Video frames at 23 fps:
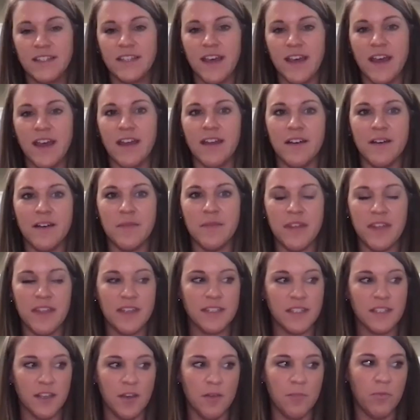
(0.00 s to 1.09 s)
I think
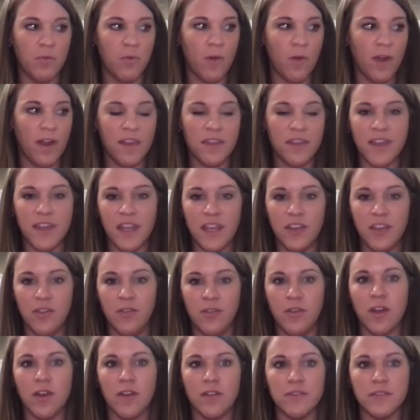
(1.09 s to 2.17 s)
that's a good point. A thank
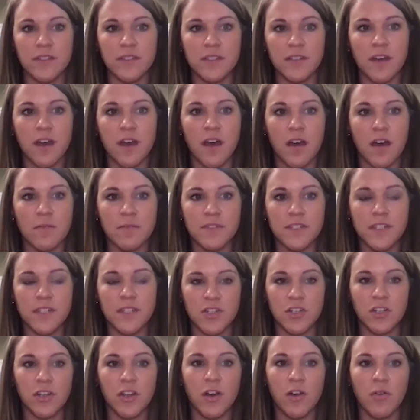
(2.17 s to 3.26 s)
you goes
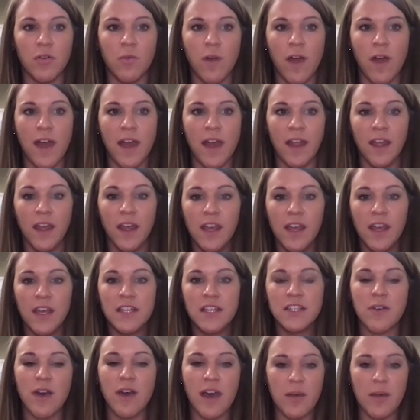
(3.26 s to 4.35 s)
such a long way.
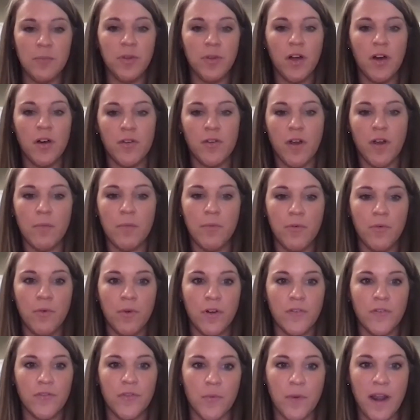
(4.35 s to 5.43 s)
So I applaud our
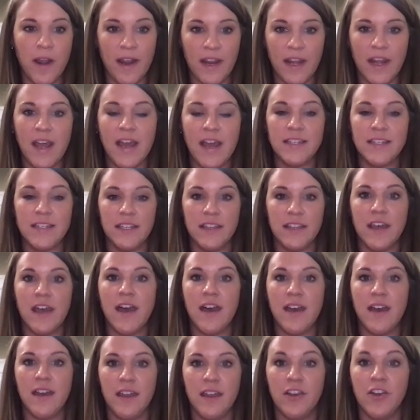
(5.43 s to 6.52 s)
board for recognizing
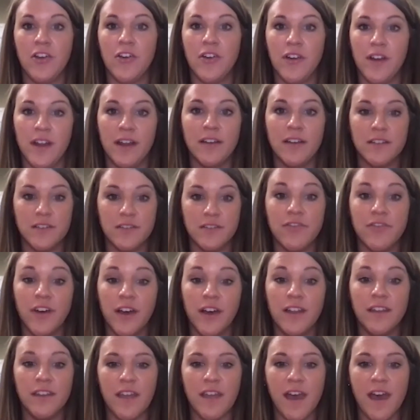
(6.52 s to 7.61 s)
that and agreeing to
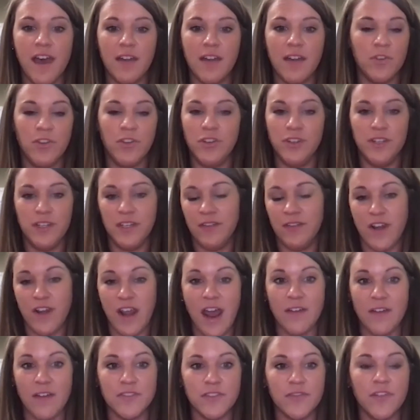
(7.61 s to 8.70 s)
fund that when you didn't even
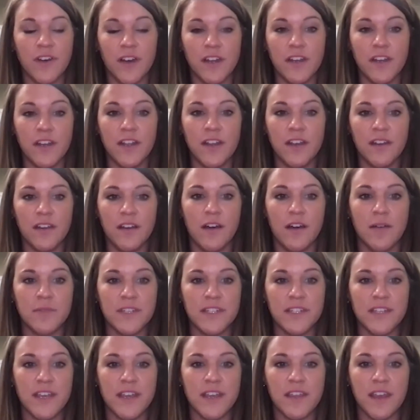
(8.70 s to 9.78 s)
have to fund it,
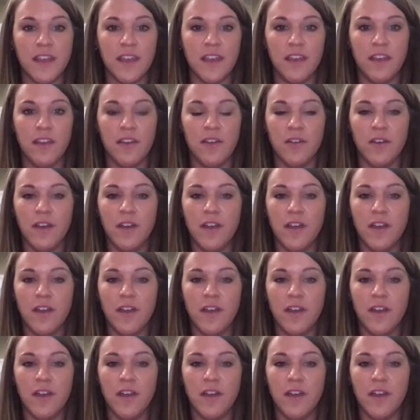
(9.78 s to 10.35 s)
to say thank you.